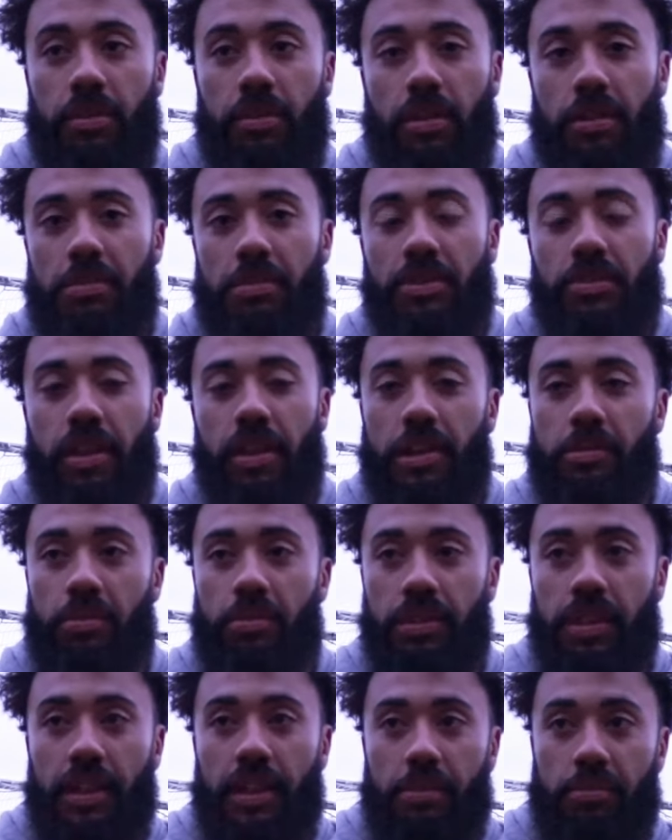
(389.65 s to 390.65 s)
We're not going to be training
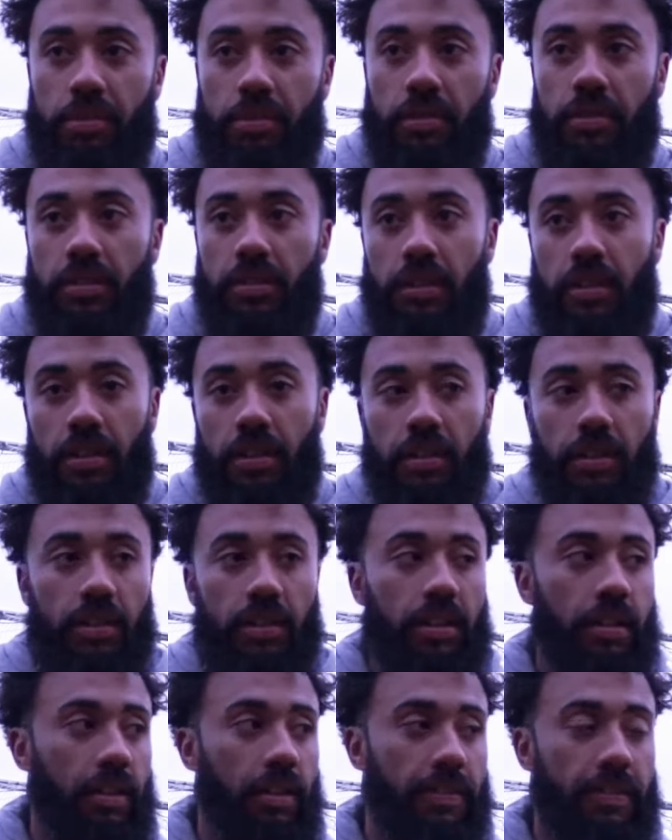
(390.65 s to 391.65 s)
Monday, but
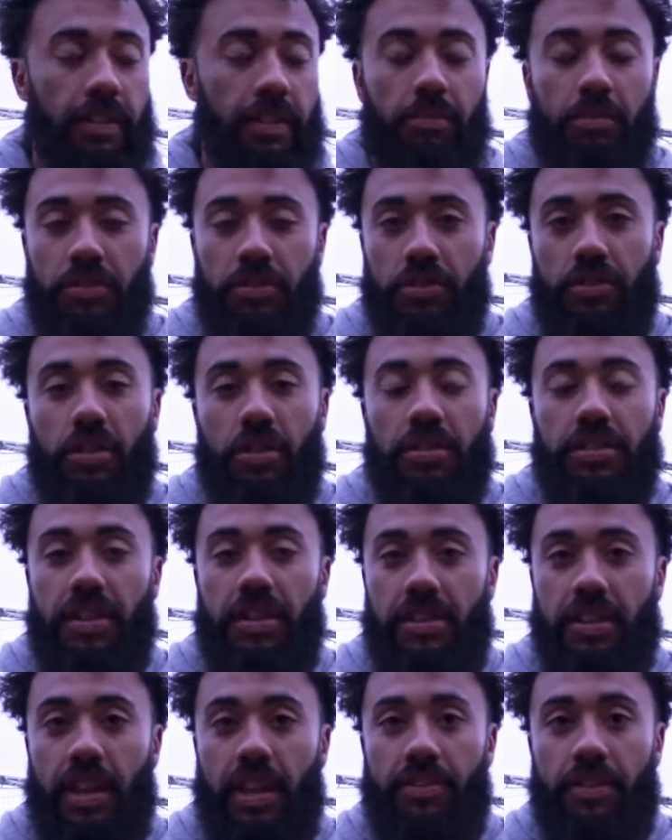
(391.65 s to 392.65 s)
I think we just got to
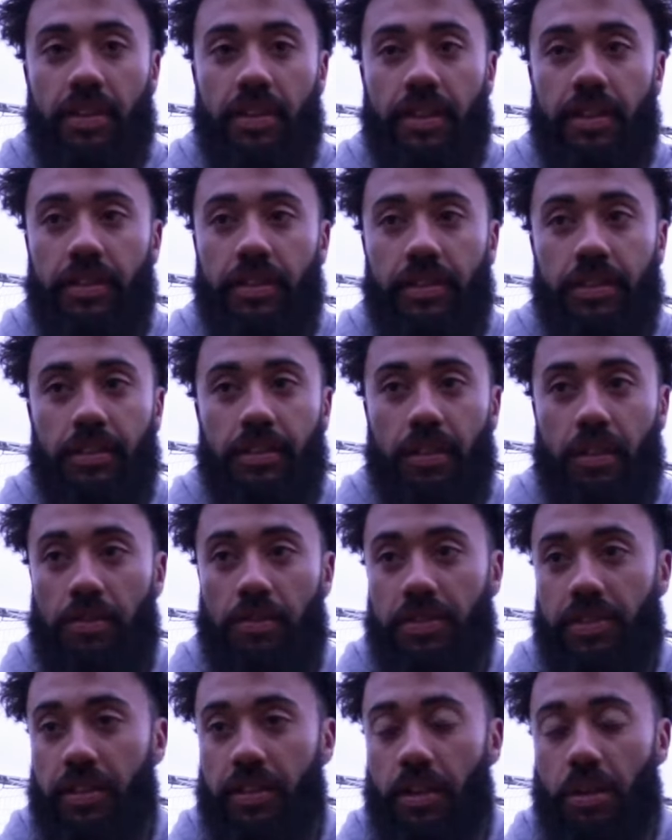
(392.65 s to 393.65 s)
stick together, and
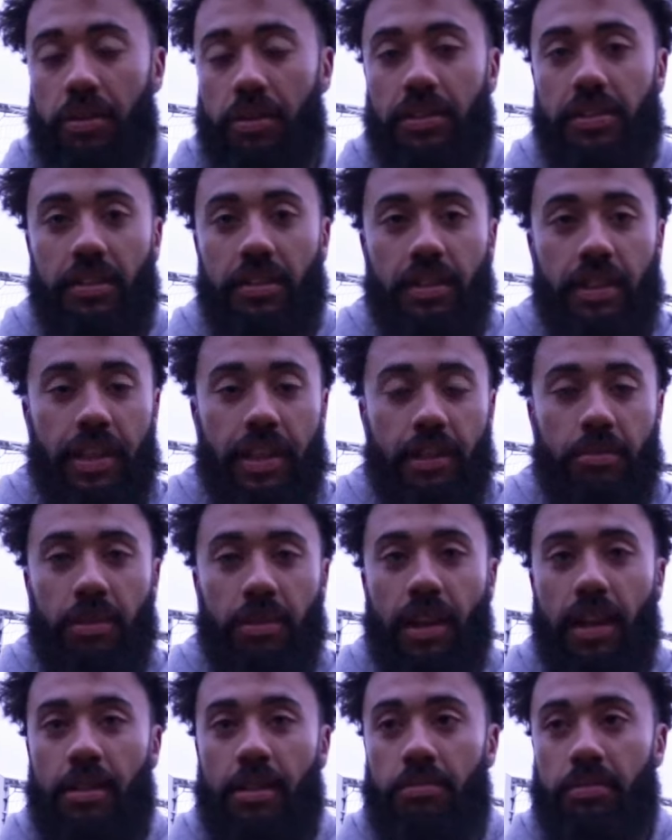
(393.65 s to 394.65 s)
obviously going into the
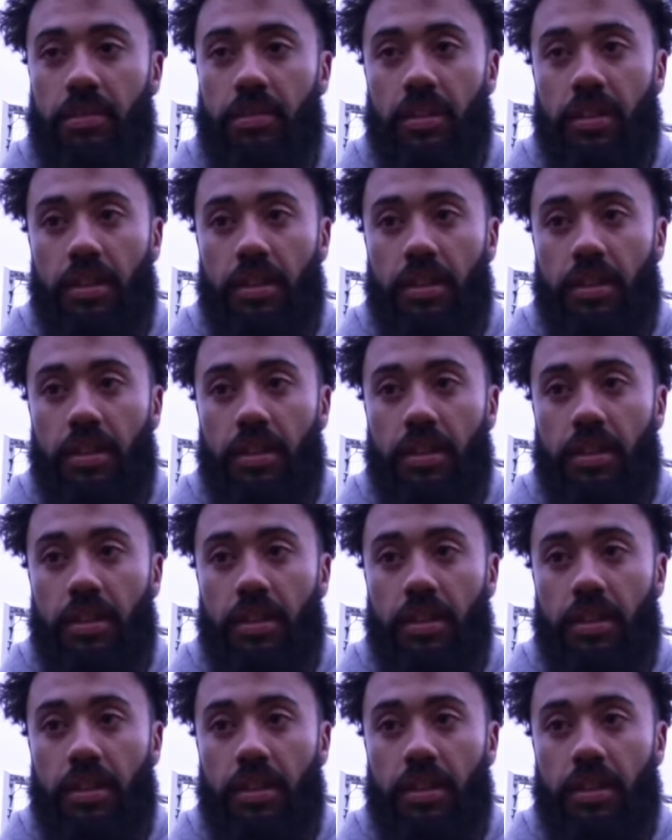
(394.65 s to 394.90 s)
Needham game,